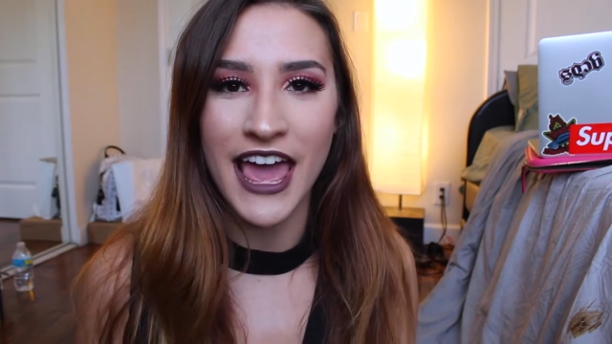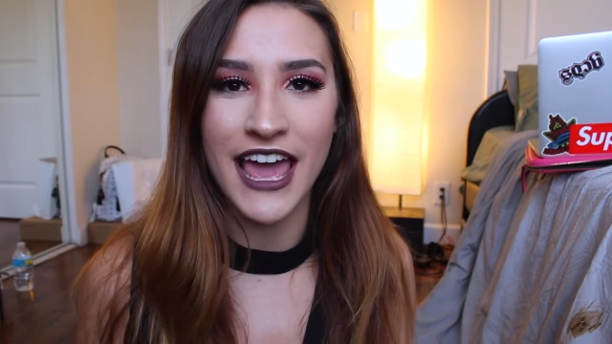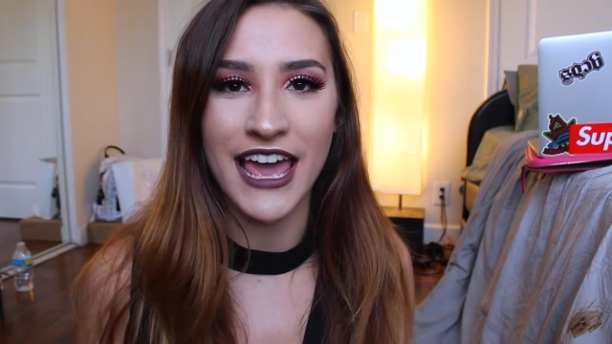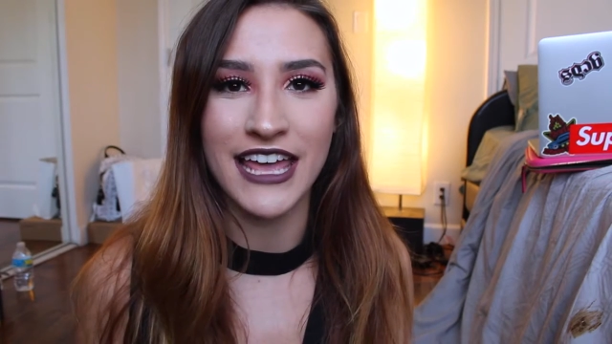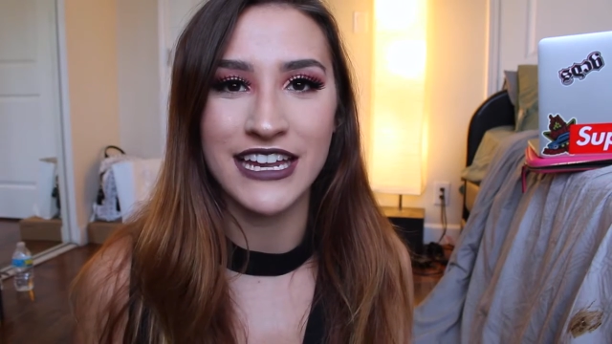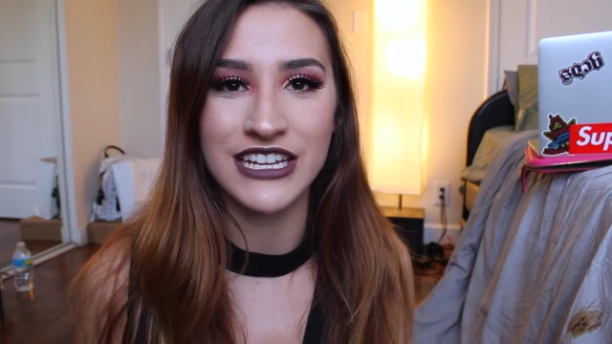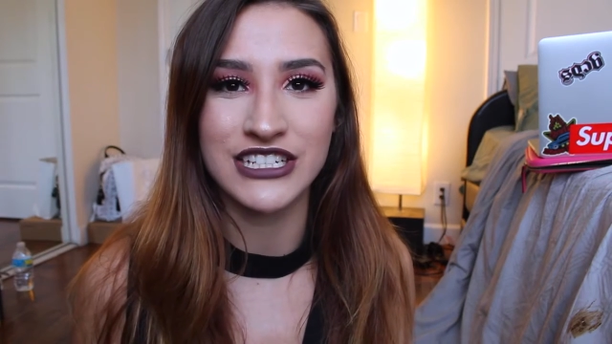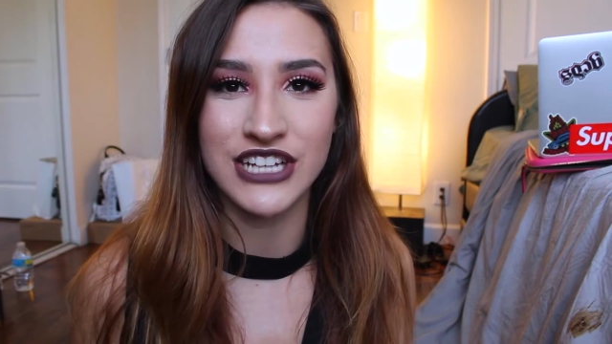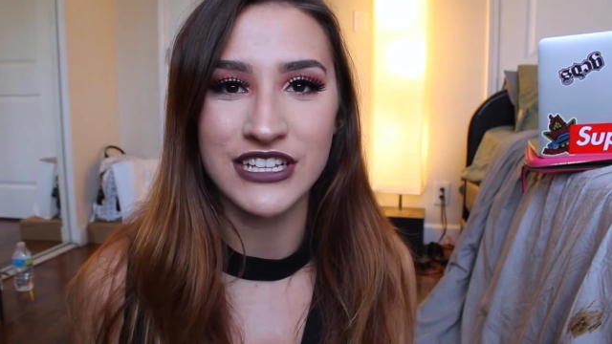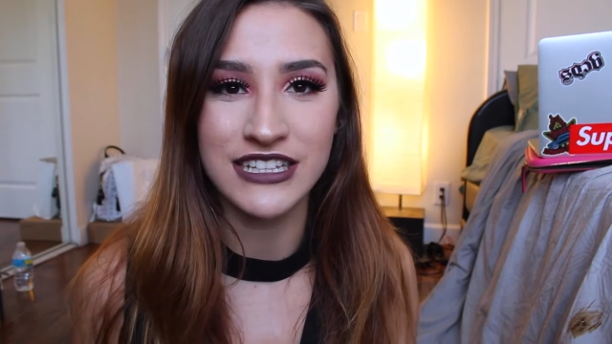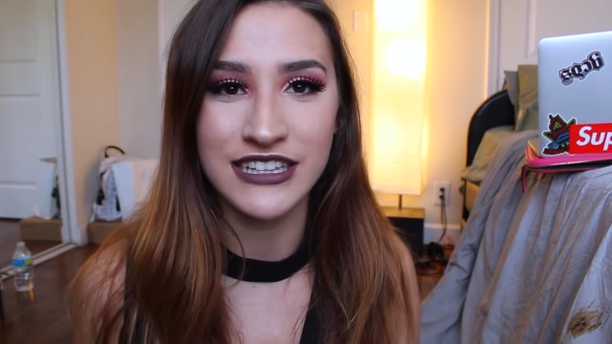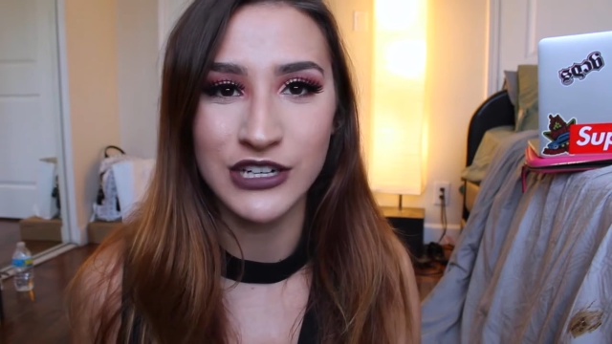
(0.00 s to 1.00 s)
and
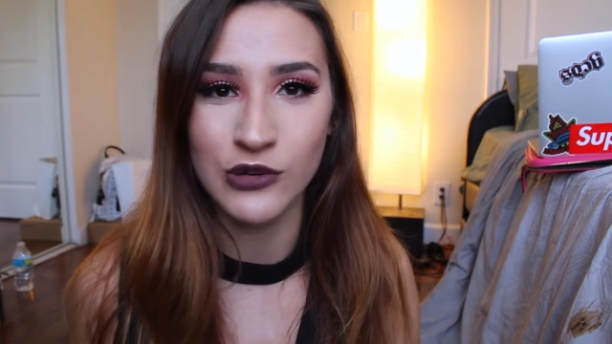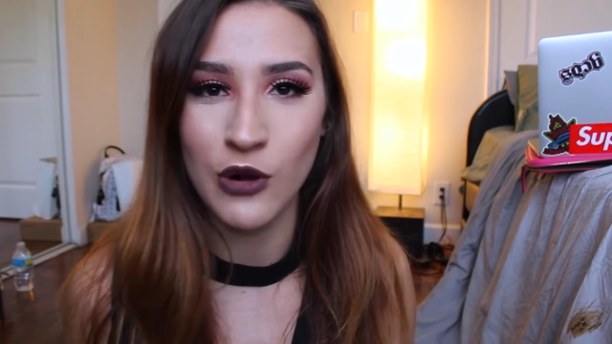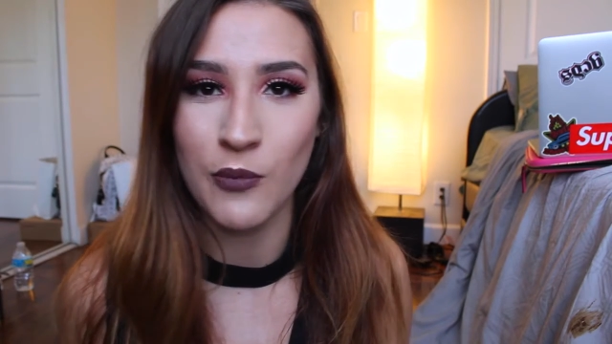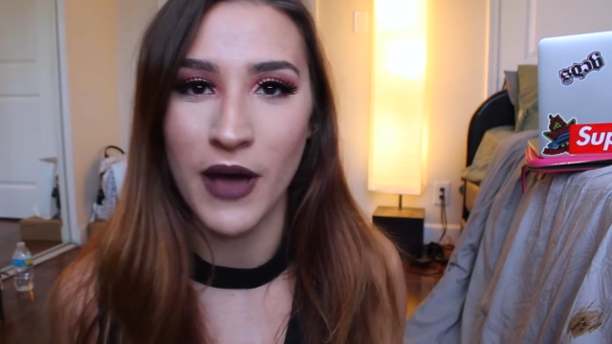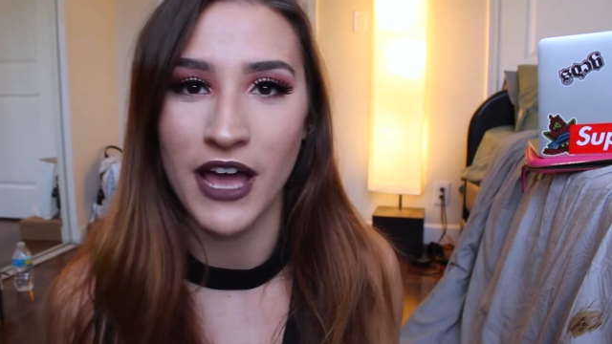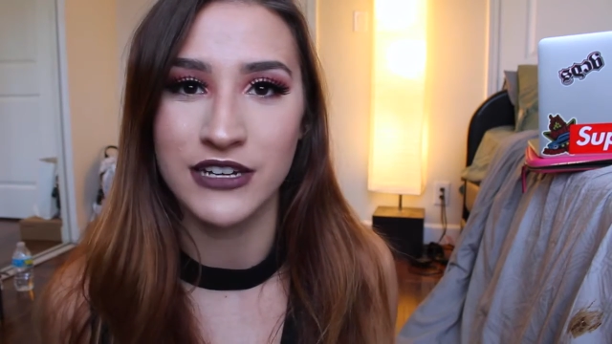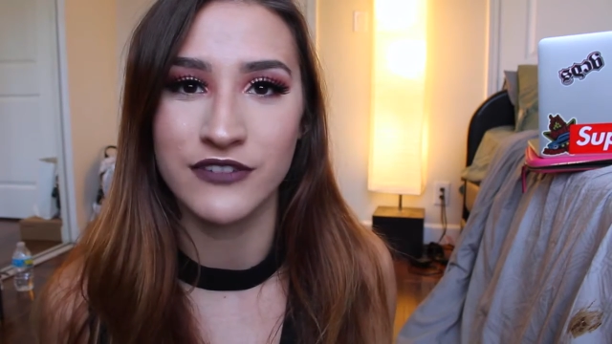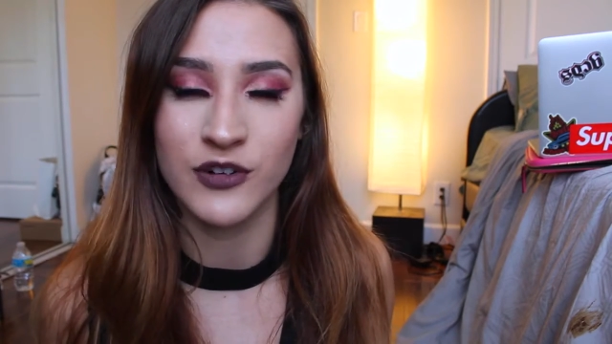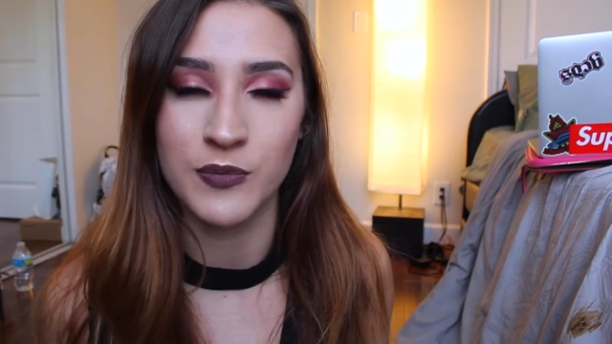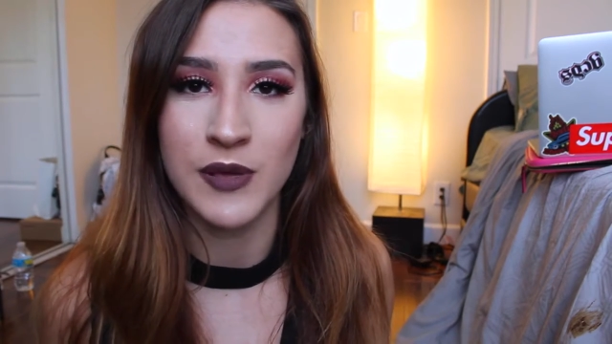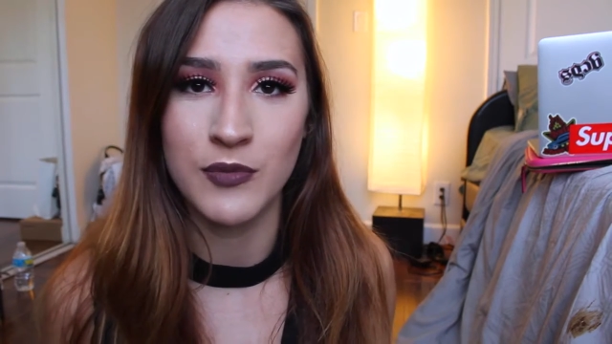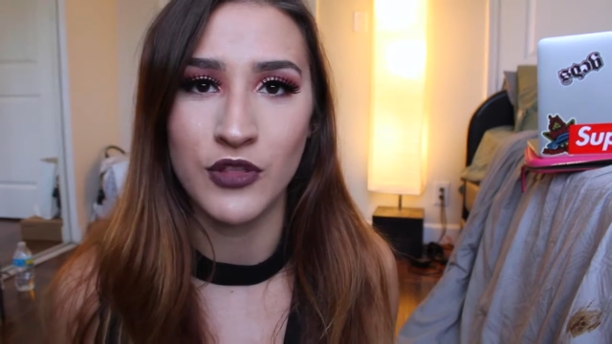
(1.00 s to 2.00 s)
just a little reminder
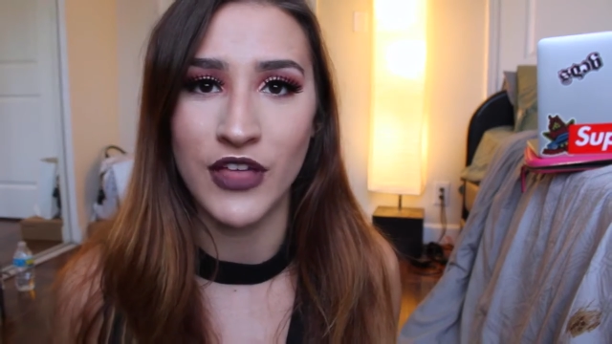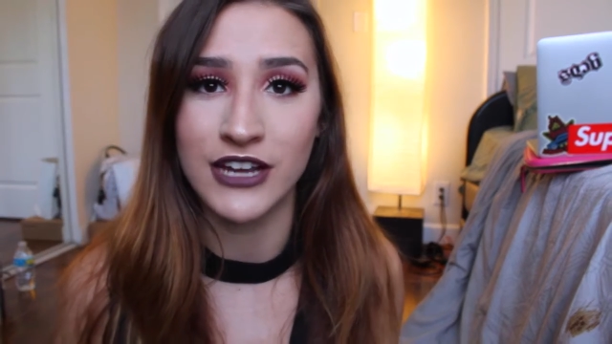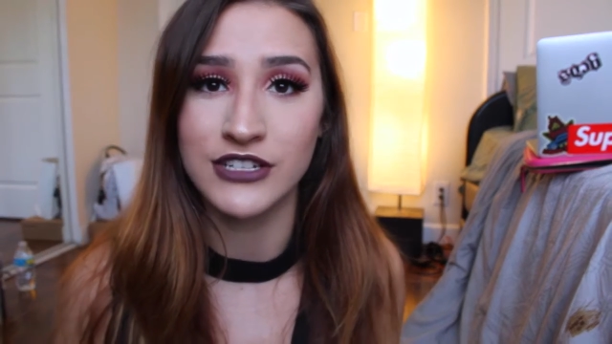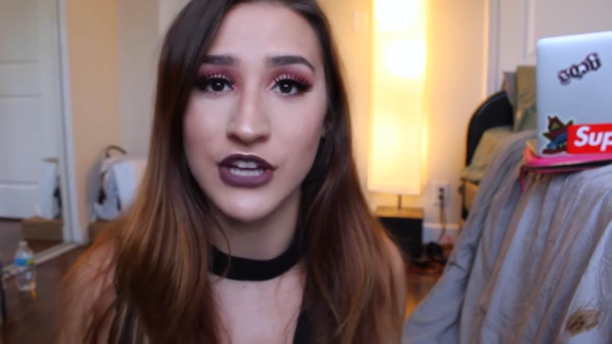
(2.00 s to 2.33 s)
for people that